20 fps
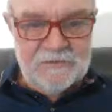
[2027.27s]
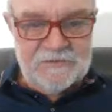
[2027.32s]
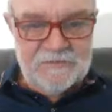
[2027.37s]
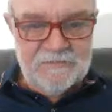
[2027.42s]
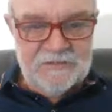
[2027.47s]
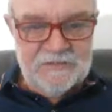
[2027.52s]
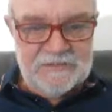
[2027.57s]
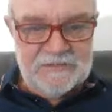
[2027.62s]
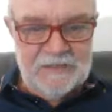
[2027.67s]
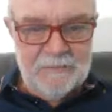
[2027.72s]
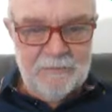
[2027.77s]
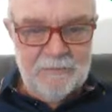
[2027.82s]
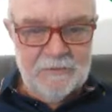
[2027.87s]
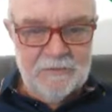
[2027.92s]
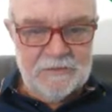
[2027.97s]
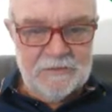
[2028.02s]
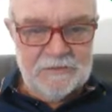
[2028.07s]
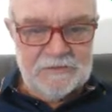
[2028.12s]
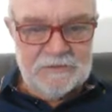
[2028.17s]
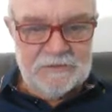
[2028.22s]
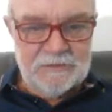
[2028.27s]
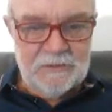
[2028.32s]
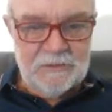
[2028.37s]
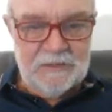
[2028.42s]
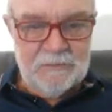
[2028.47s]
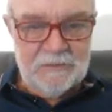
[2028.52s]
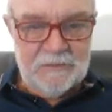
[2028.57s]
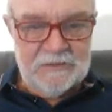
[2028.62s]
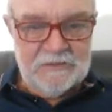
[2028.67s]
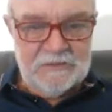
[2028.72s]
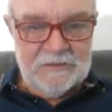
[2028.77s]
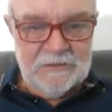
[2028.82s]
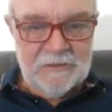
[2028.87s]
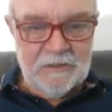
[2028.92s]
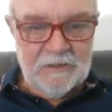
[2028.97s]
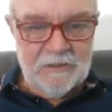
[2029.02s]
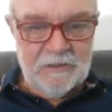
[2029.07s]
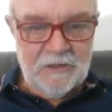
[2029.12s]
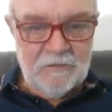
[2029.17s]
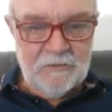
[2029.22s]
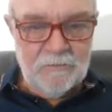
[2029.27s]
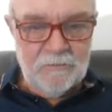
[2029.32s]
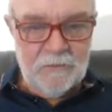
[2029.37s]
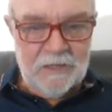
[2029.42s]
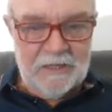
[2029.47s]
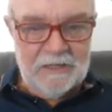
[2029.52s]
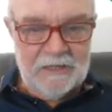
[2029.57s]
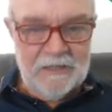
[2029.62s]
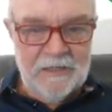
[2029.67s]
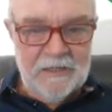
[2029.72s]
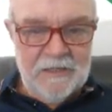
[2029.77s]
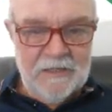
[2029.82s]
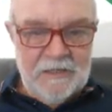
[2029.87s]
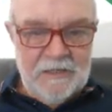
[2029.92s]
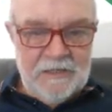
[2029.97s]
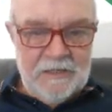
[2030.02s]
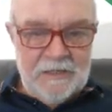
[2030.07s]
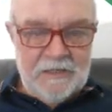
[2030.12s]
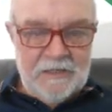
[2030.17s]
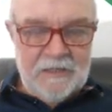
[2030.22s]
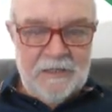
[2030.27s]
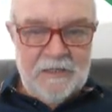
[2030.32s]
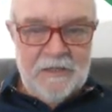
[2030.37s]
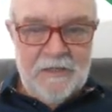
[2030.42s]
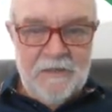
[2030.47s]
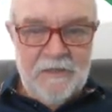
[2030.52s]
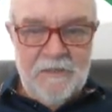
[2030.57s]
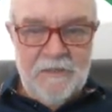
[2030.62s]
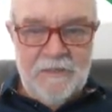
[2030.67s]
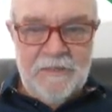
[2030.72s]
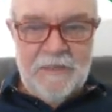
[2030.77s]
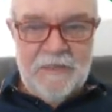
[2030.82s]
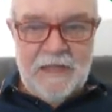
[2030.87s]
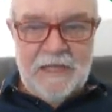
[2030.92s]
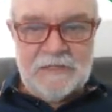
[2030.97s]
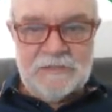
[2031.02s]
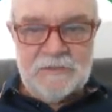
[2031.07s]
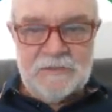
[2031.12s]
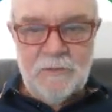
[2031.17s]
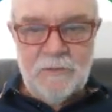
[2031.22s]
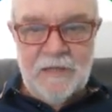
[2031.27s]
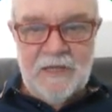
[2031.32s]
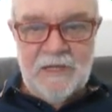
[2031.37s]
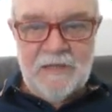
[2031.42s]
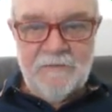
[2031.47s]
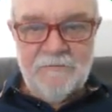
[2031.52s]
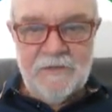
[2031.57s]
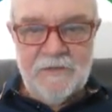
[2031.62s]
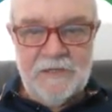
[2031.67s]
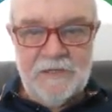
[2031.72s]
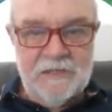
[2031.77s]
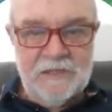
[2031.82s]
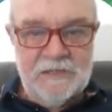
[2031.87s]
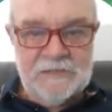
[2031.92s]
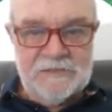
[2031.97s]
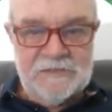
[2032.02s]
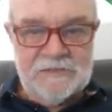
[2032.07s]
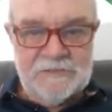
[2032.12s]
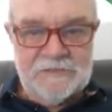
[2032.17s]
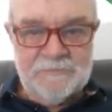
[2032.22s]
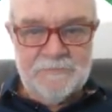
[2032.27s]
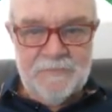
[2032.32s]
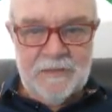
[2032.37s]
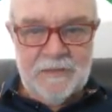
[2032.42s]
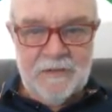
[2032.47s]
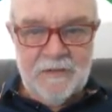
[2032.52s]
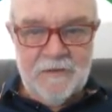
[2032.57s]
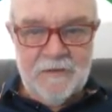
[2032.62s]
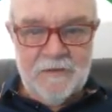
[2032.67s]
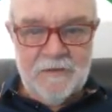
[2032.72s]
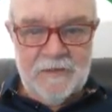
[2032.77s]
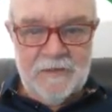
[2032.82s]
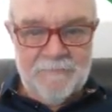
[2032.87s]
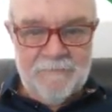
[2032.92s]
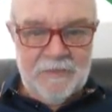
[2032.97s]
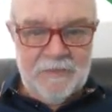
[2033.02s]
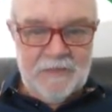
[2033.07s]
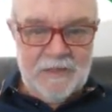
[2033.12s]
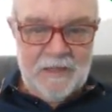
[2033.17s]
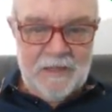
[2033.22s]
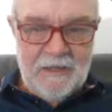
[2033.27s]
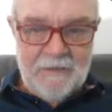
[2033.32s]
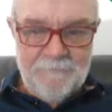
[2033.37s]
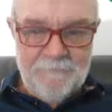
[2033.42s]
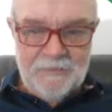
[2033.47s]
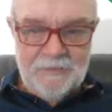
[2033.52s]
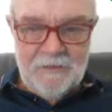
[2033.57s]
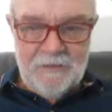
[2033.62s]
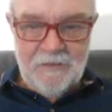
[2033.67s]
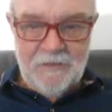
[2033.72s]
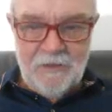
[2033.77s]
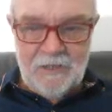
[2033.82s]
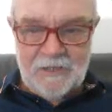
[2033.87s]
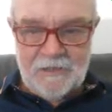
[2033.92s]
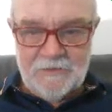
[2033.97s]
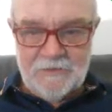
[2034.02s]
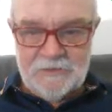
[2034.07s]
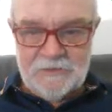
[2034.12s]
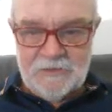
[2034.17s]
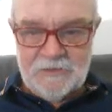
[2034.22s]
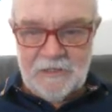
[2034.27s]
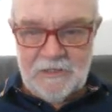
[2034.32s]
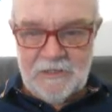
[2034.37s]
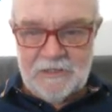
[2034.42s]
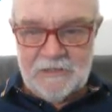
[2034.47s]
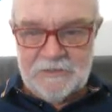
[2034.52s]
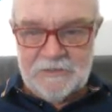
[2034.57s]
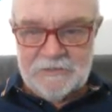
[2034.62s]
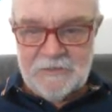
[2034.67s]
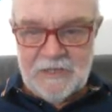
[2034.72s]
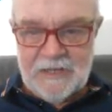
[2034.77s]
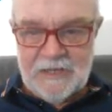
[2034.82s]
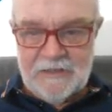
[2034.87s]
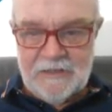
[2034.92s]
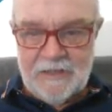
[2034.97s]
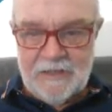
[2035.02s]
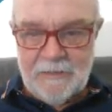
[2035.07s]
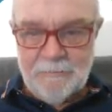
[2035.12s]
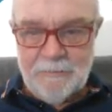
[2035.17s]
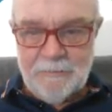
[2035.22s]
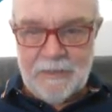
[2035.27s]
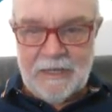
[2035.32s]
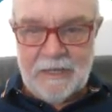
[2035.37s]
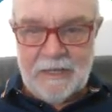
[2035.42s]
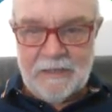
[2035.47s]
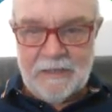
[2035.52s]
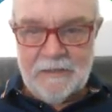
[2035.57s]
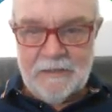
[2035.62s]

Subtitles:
of December at 21:01, that's where the fleet is. All right? Now, I can click and drag that back.